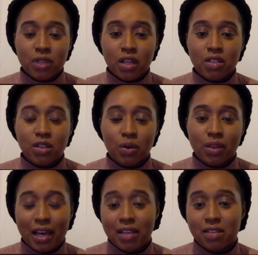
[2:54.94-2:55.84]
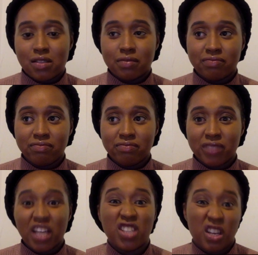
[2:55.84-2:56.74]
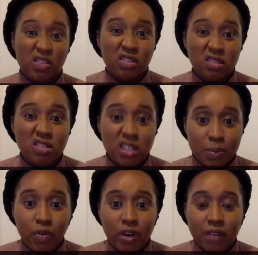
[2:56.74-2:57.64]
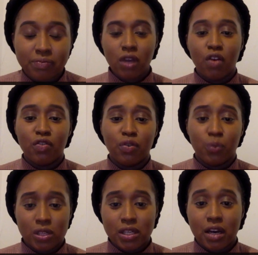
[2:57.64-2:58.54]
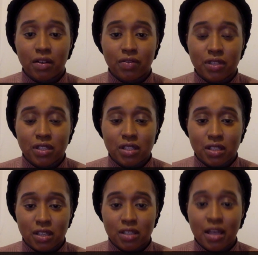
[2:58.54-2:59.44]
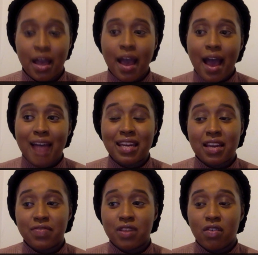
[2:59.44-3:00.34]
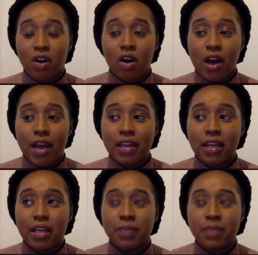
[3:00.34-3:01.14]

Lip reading: So that is a general summary of what a health visitor does. And if there are any